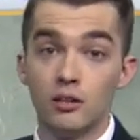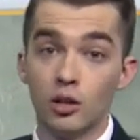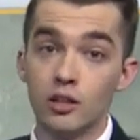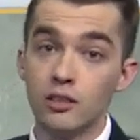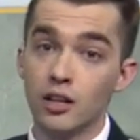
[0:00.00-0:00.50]

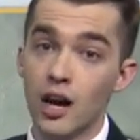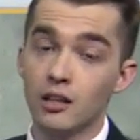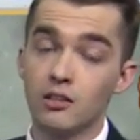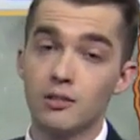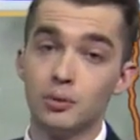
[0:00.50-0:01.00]
Look at the
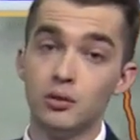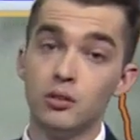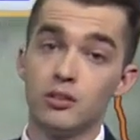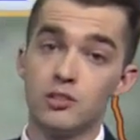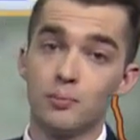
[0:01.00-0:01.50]
color of the
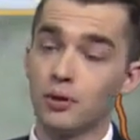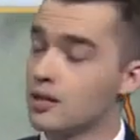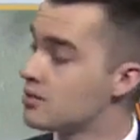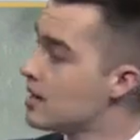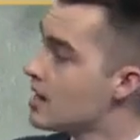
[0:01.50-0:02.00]
blue there. It's a
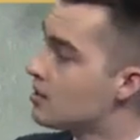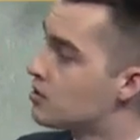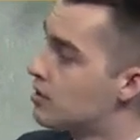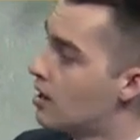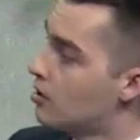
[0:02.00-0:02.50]
pretty steady
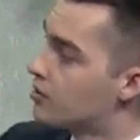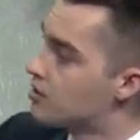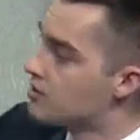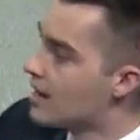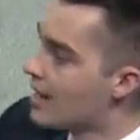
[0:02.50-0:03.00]
snow.
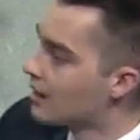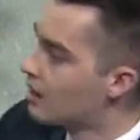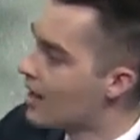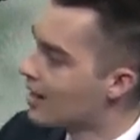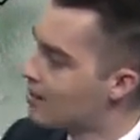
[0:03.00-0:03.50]
This is 9
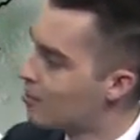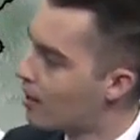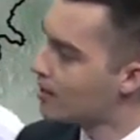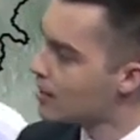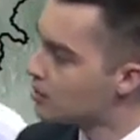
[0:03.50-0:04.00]
o'clock on
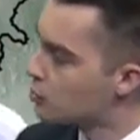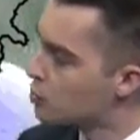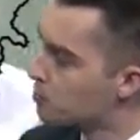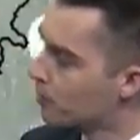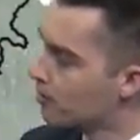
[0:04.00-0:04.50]
Monday, so
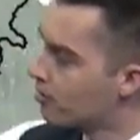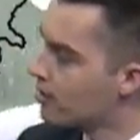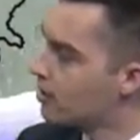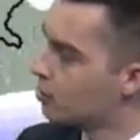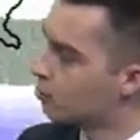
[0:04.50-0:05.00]

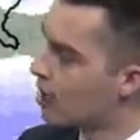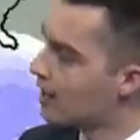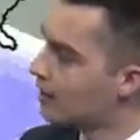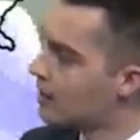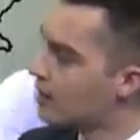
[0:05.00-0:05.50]
Springfield,
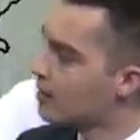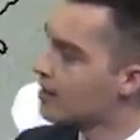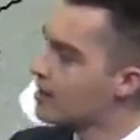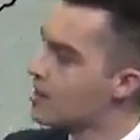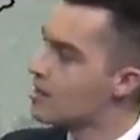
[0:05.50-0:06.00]
Rutland,
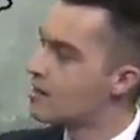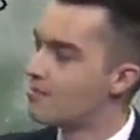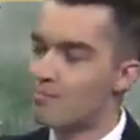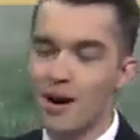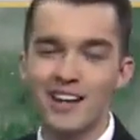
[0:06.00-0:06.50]

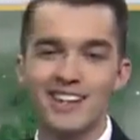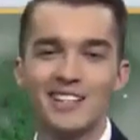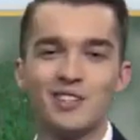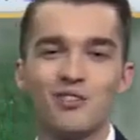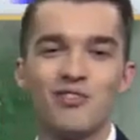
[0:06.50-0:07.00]
but
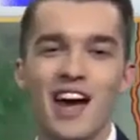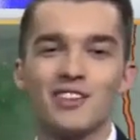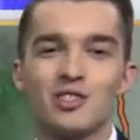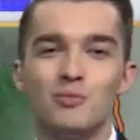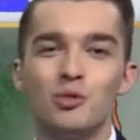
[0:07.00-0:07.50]
it's a
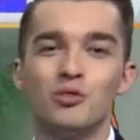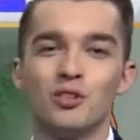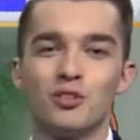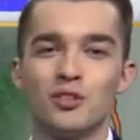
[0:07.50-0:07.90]
fast mover.